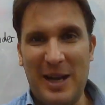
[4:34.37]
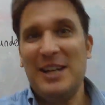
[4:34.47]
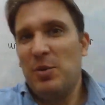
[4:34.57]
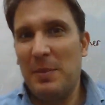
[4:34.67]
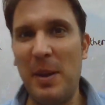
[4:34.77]
But
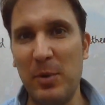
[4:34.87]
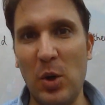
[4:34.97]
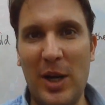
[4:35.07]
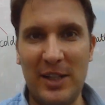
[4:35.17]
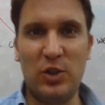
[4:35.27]
anyway, people
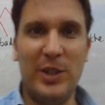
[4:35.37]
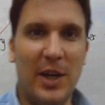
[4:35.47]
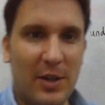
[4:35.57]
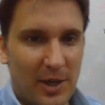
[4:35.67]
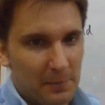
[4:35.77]
call it a tree
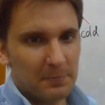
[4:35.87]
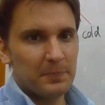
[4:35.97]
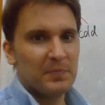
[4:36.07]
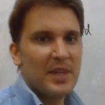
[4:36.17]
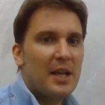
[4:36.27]
diagram.
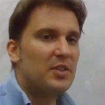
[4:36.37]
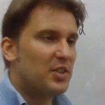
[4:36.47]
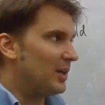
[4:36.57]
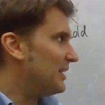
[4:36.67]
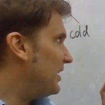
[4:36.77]

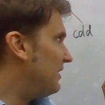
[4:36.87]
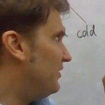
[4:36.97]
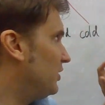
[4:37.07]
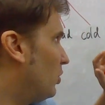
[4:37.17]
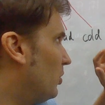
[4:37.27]
So let's see
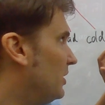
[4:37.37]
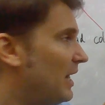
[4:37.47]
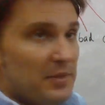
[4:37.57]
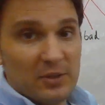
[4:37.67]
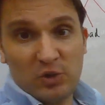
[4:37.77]
if you can draw
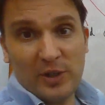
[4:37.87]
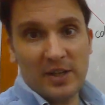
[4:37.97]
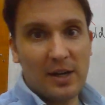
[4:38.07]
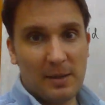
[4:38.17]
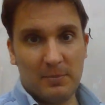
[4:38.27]
the
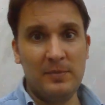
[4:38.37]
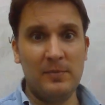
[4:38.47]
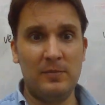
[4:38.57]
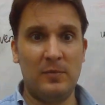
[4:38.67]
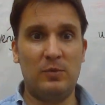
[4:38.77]
tree
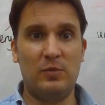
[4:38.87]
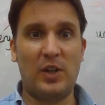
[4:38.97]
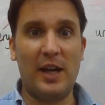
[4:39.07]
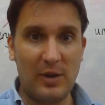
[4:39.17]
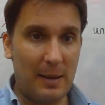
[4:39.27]

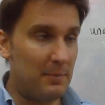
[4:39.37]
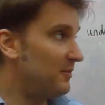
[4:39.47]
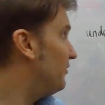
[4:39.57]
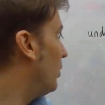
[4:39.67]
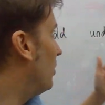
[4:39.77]

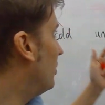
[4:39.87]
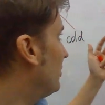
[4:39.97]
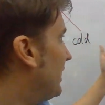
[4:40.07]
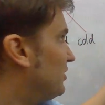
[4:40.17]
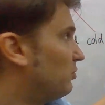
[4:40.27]
diagram
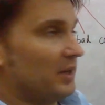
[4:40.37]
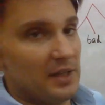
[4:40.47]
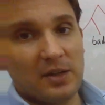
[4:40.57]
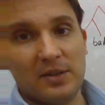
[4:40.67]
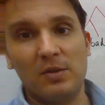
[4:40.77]
for this
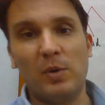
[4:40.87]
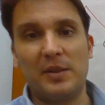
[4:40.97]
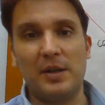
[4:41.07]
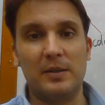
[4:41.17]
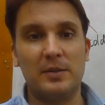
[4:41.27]
one, under the
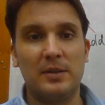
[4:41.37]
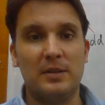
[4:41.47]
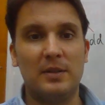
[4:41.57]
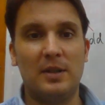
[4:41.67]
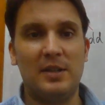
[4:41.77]
weather.
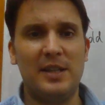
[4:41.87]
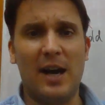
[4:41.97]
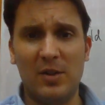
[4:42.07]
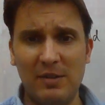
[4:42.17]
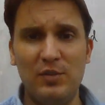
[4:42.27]

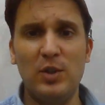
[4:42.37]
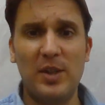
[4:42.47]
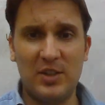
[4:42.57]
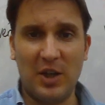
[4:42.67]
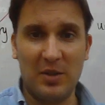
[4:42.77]
Yeah, I'll give
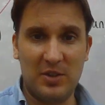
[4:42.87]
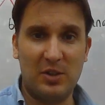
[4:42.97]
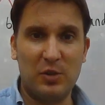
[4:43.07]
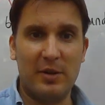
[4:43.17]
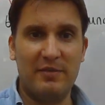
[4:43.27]
you the
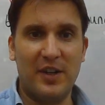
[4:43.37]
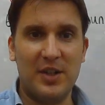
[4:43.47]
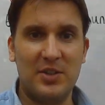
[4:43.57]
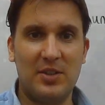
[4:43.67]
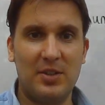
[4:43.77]
chance to draw it
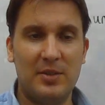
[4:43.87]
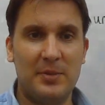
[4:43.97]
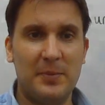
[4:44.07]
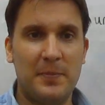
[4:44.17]
first.